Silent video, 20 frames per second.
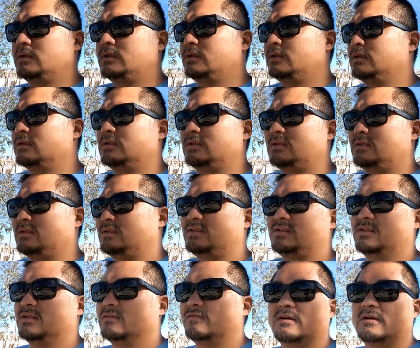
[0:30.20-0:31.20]
in
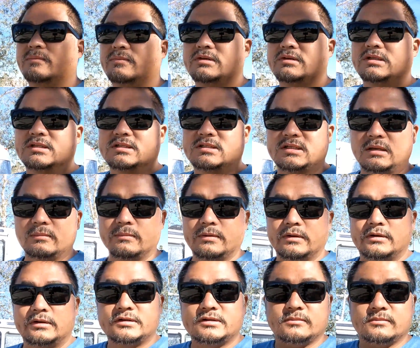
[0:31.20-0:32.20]
November,
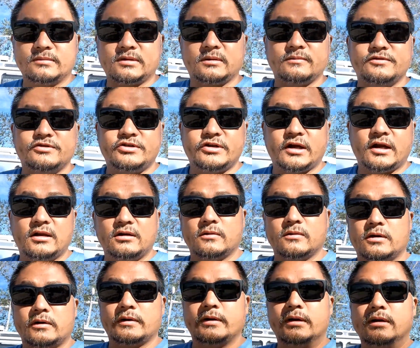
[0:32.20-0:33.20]
December, sometimes
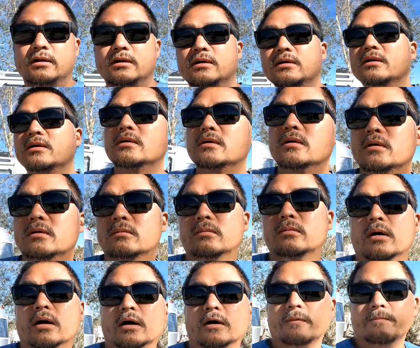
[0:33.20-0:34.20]
January.
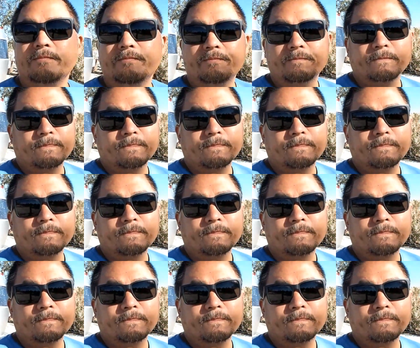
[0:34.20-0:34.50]
But